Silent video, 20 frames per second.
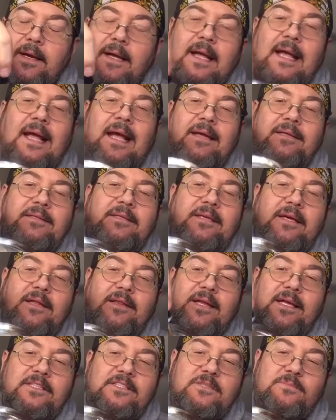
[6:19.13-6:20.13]
And
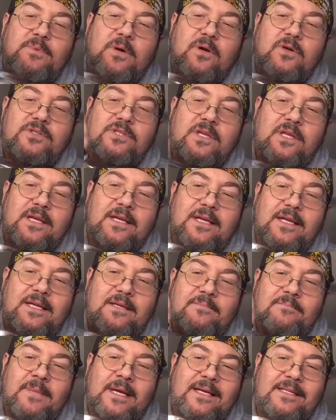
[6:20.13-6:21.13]
that
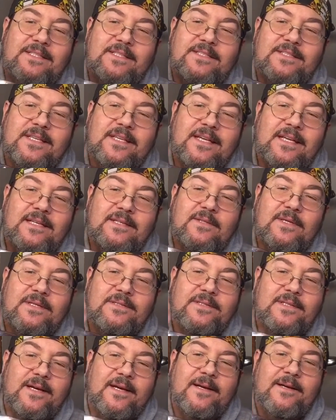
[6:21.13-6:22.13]
supposedly mixes in
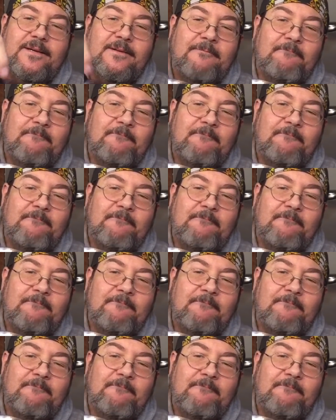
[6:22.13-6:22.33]
and